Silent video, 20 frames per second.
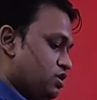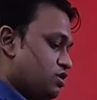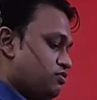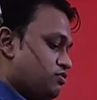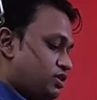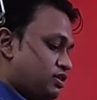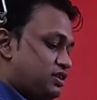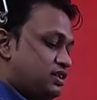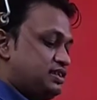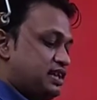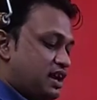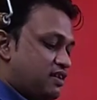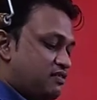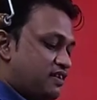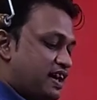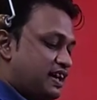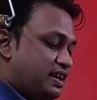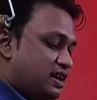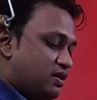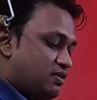For the
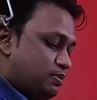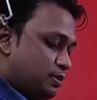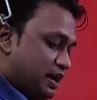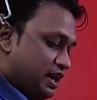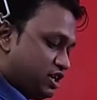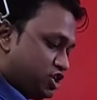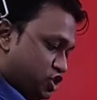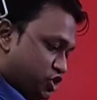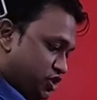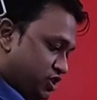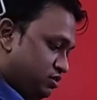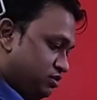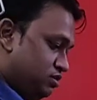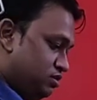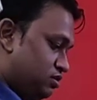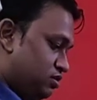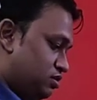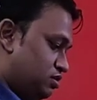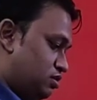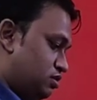cervical flexion,
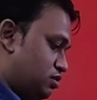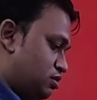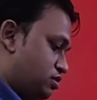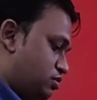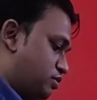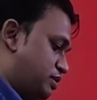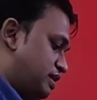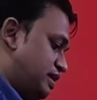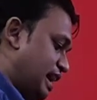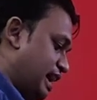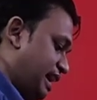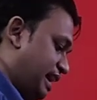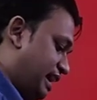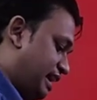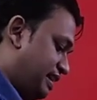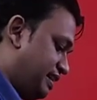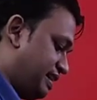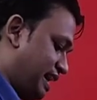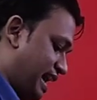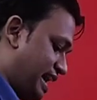we will
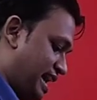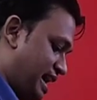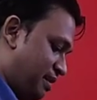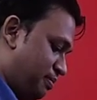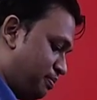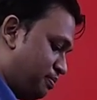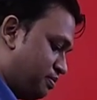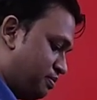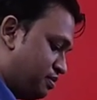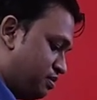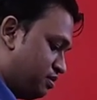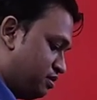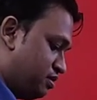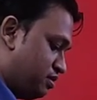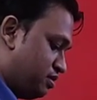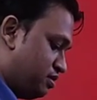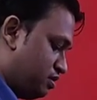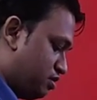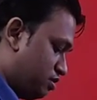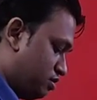again tie up
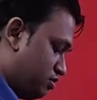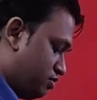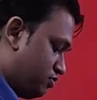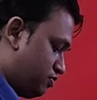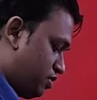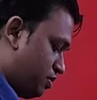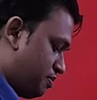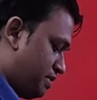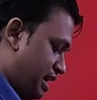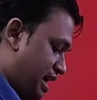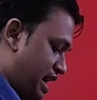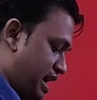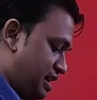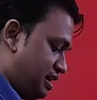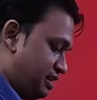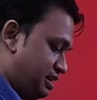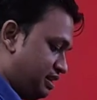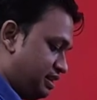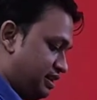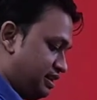from the
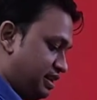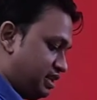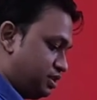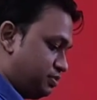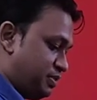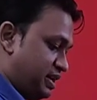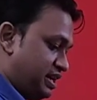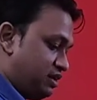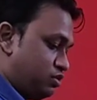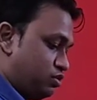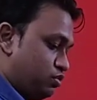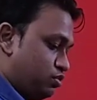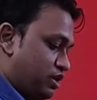anterior aspect.